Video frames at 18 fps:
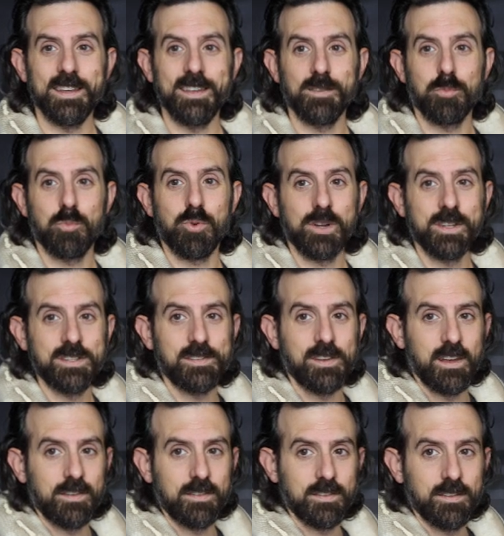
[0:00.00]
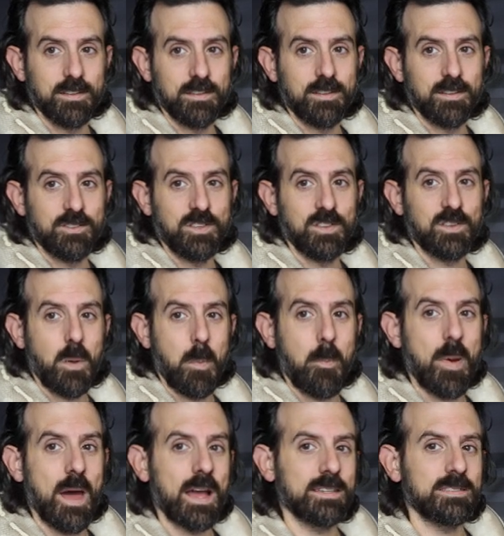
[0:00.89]
is Princess. She's a
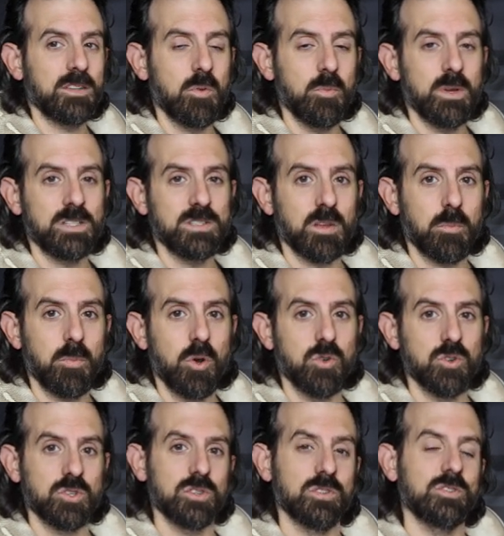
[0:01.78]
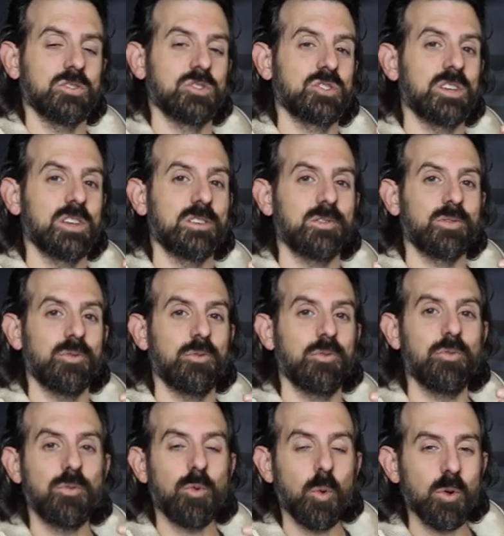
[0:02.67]
Pastel Mystic Potion. She is
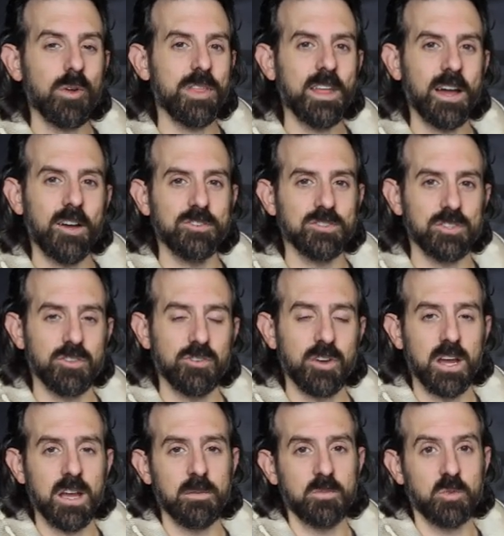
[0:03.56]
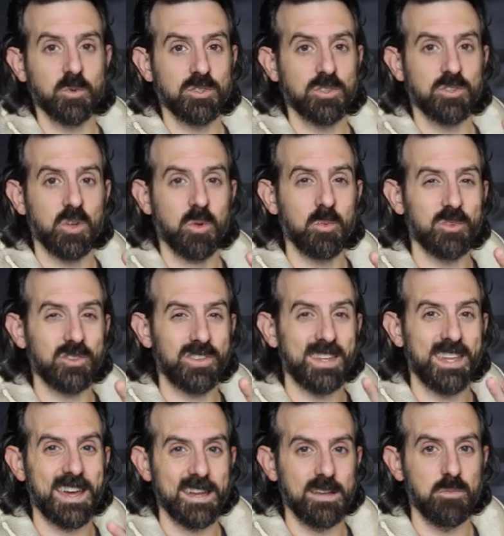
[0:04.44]
4,000 grams, which is almost
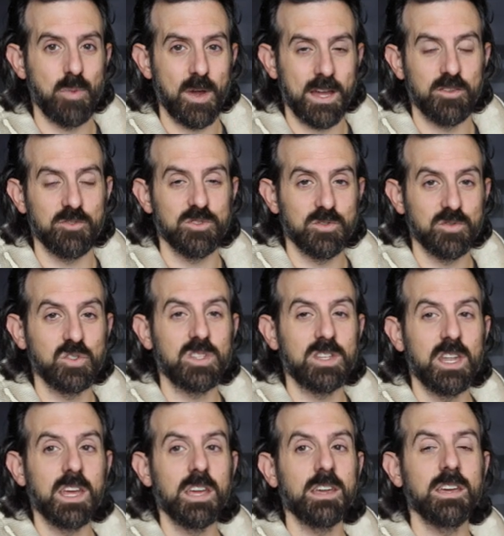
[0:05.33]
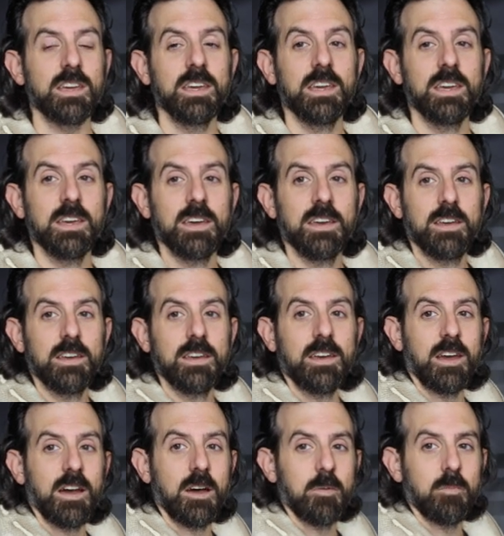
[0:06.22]
9 pounds of snake.
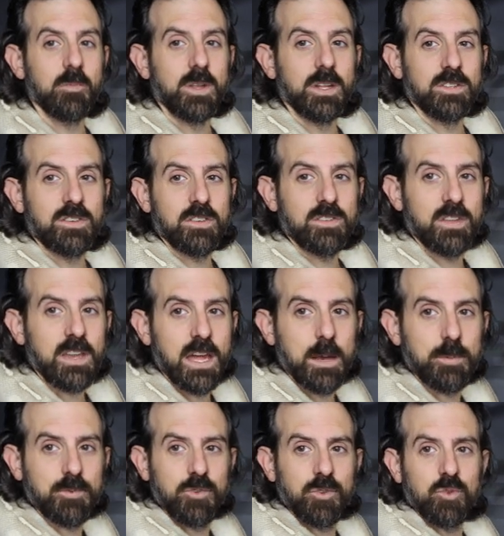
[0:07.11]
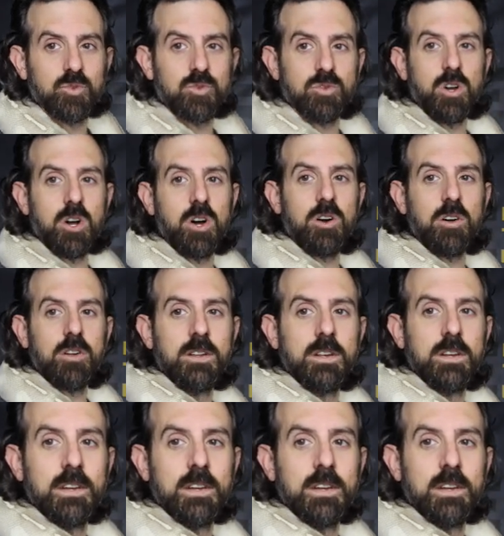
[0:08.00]
And she's an absolute doll.